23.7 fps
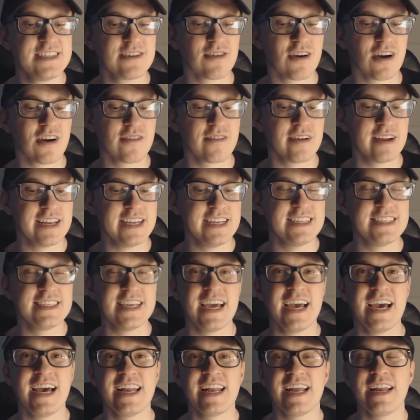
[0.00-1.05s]
you're already
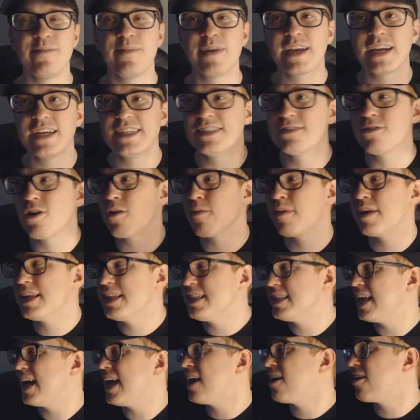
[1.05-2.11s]
dead and because you're
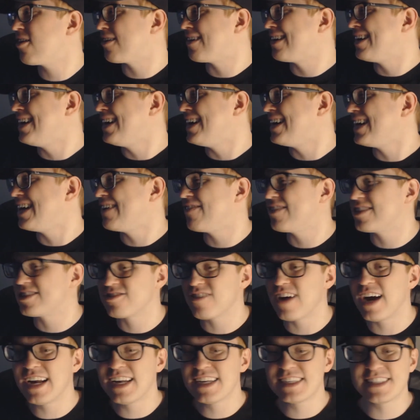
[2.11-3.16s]
already there. If you're
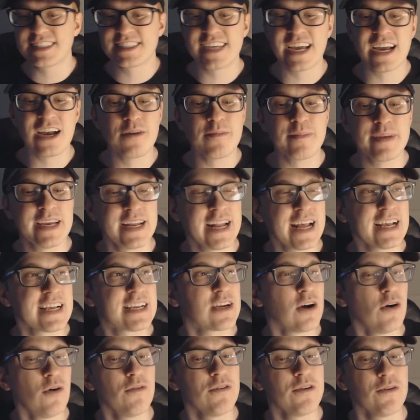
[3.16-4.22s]
trying to scare me, it
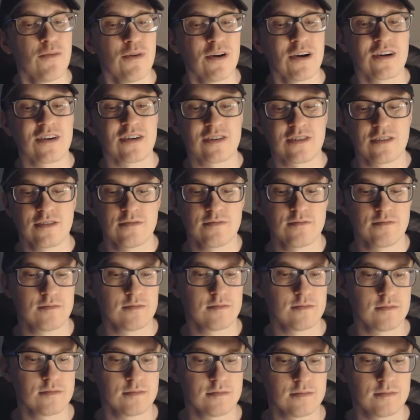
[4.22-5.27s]
ain't going to work.
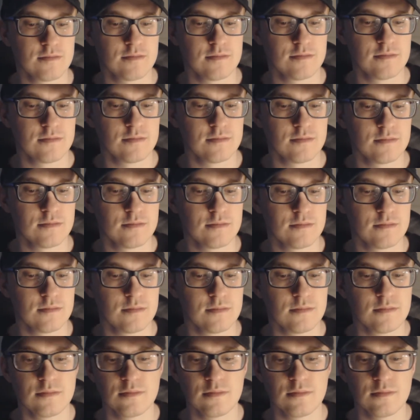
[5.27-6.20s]
And